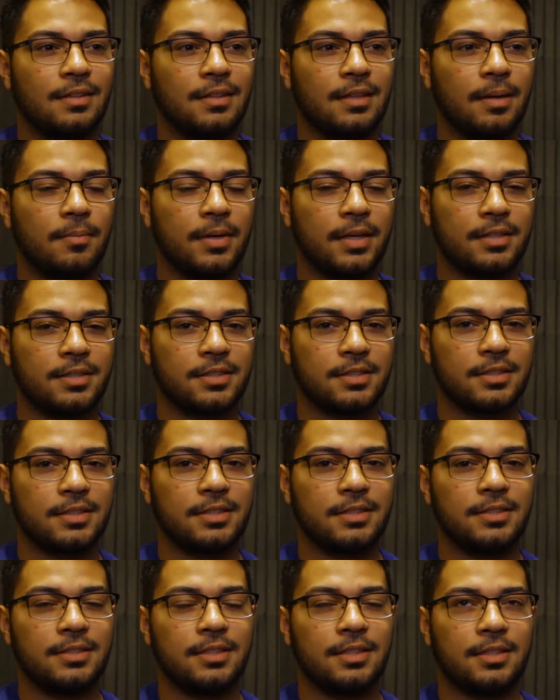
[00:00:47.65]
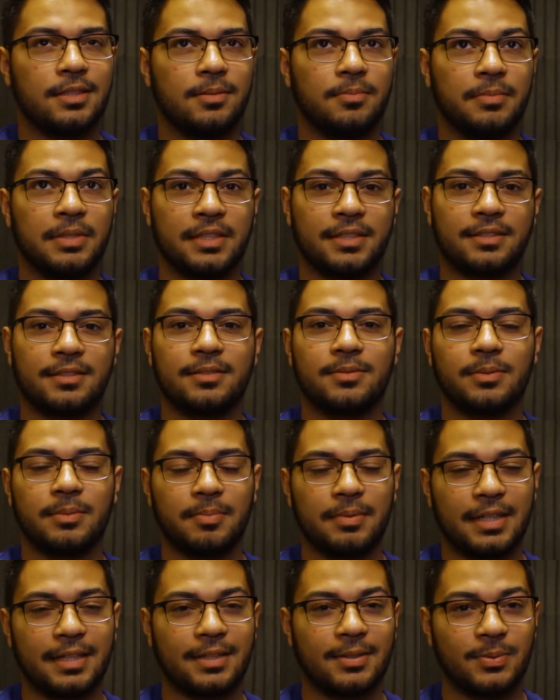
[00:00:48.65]
I'm actually mixed with
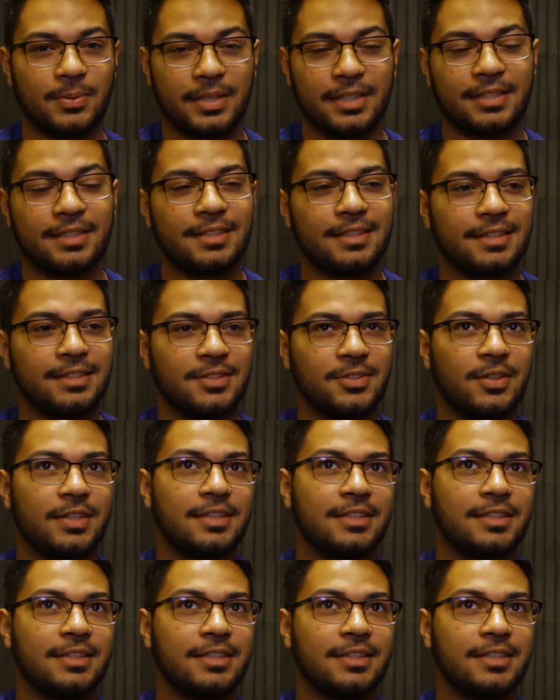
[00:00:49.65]
black and white, and so